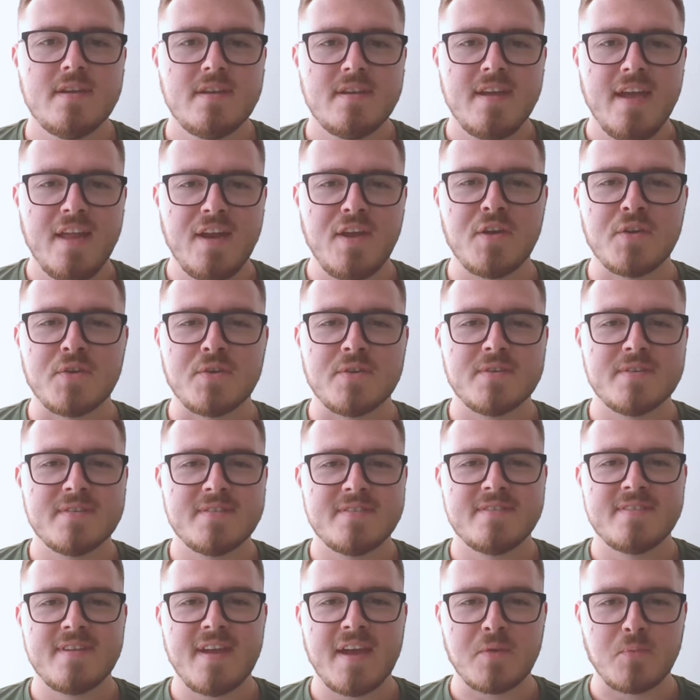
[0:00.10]
Hello
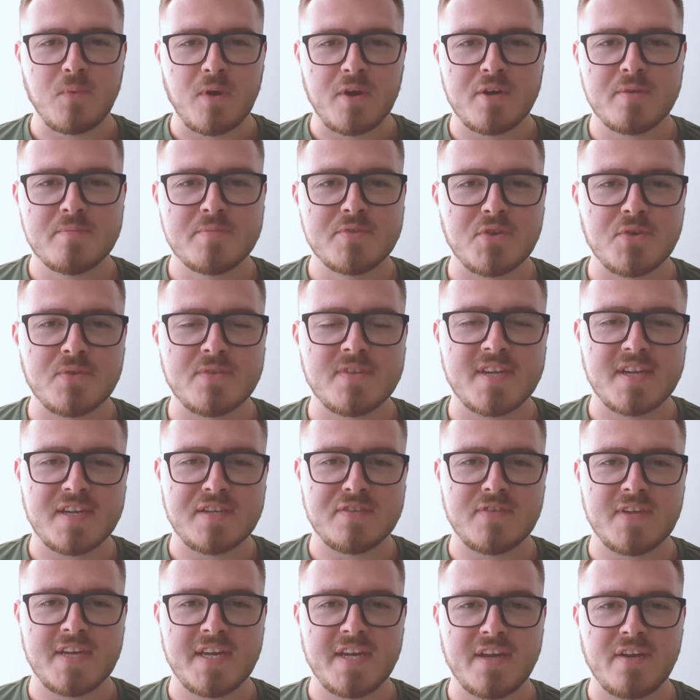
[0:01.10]
and welcome to
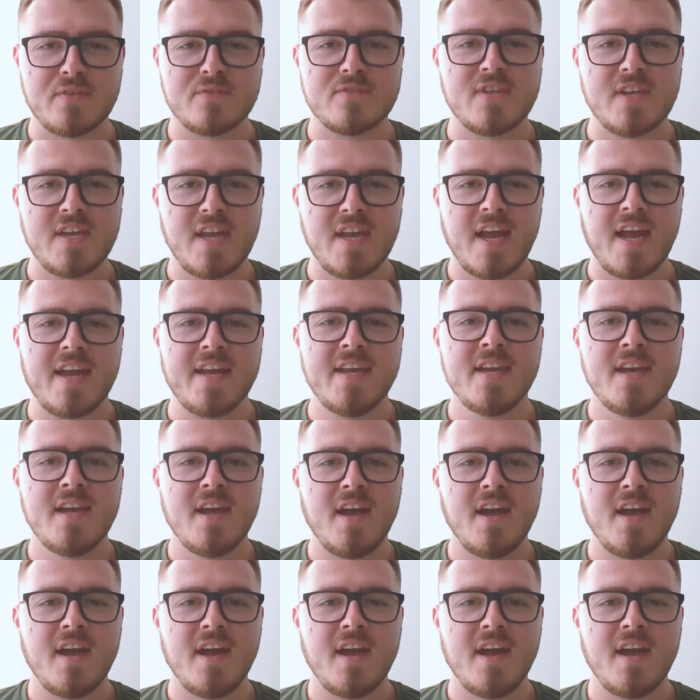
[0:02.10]
today's video. Today,